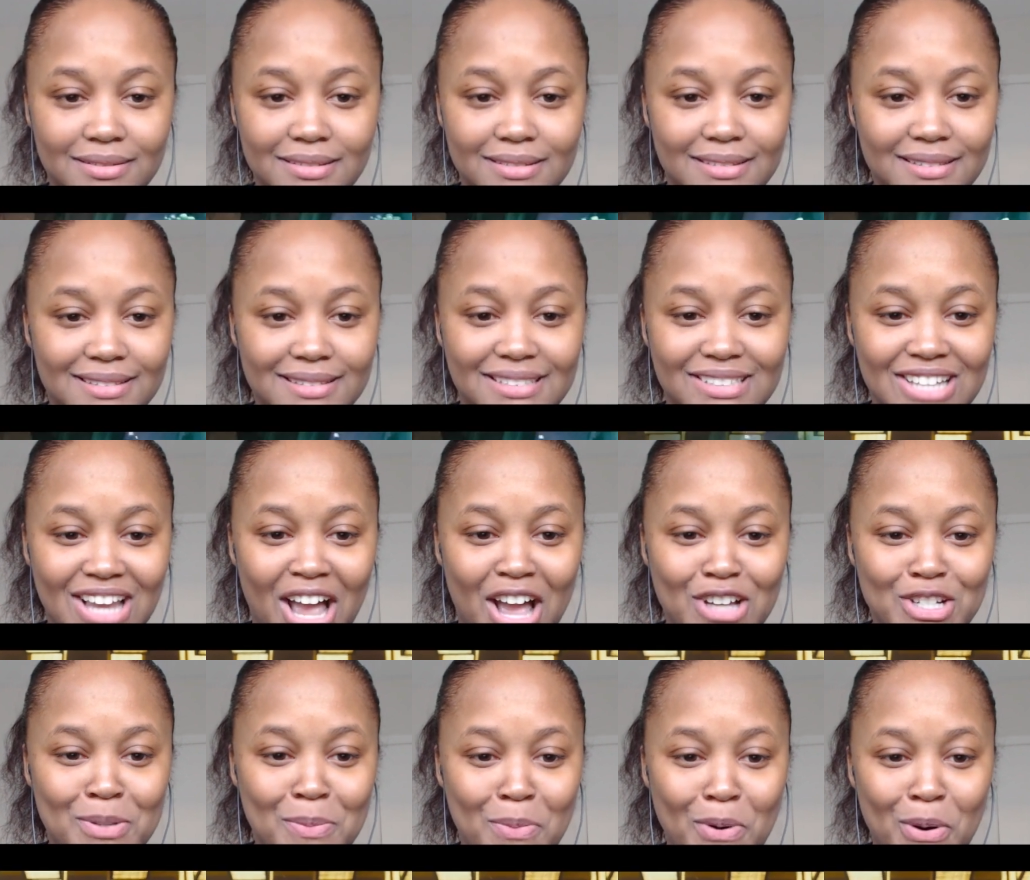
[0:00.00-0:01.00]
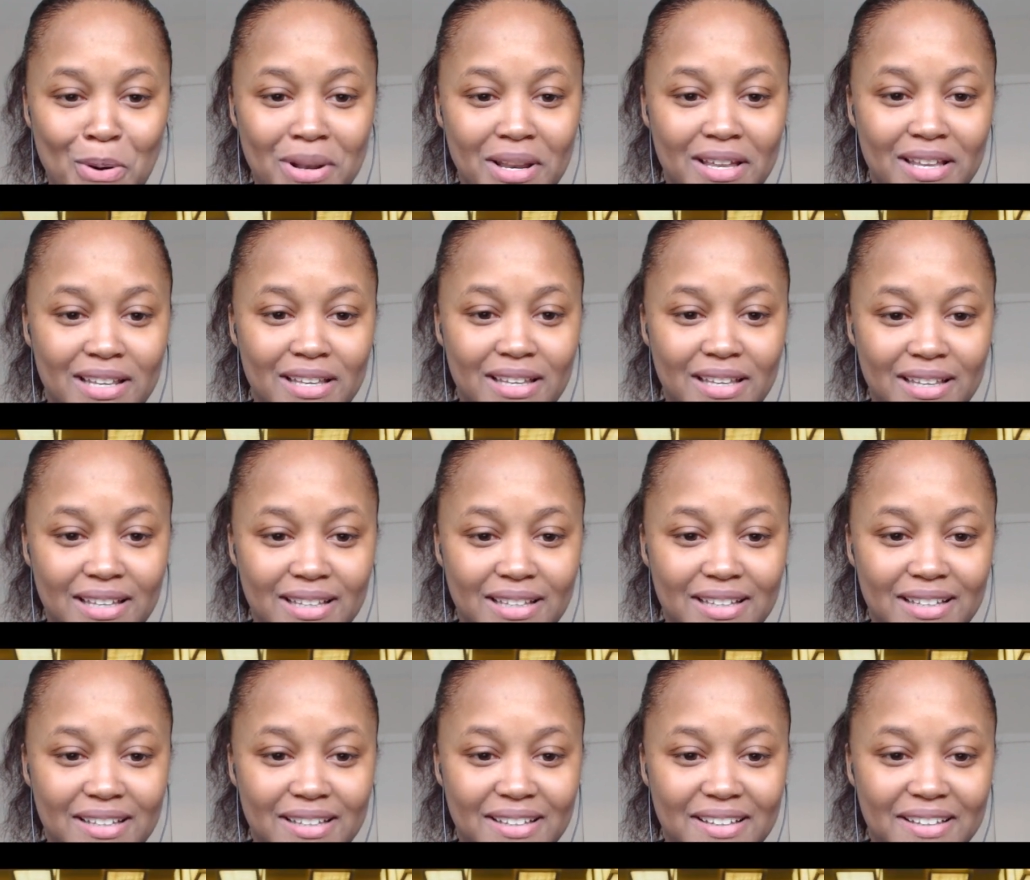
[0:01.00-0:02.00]
what in the
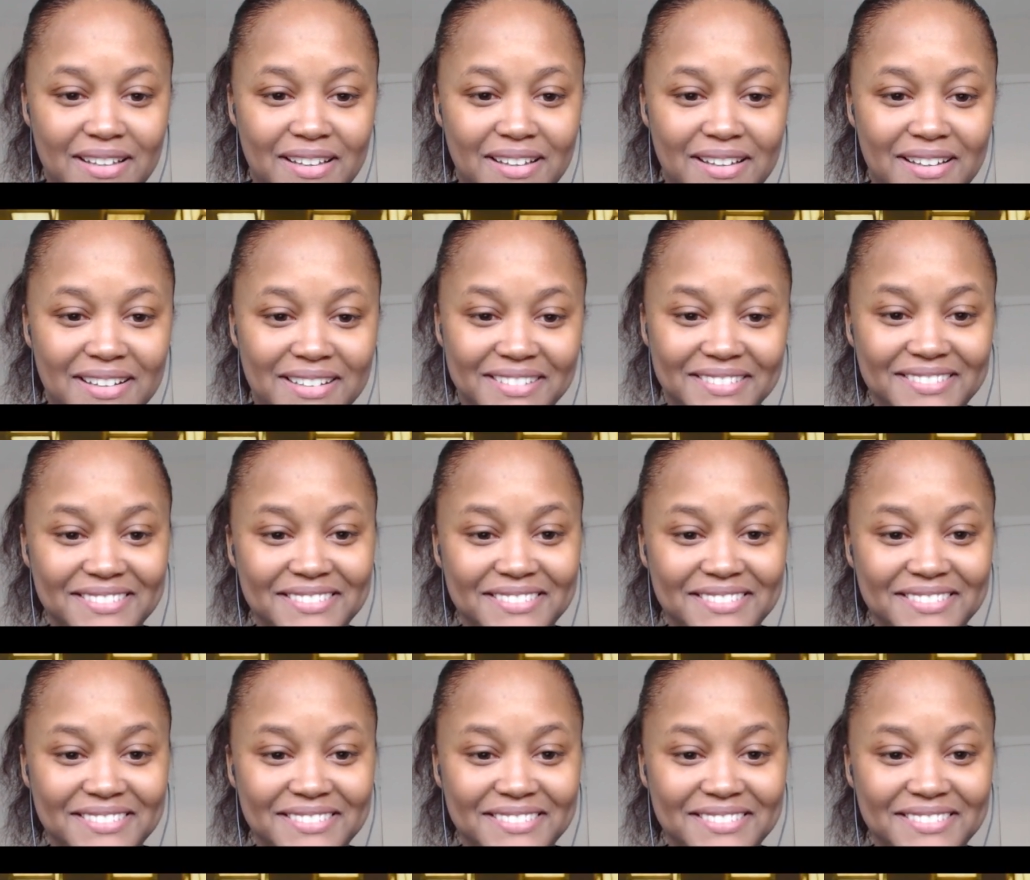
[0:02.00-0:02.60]
foxicle is this?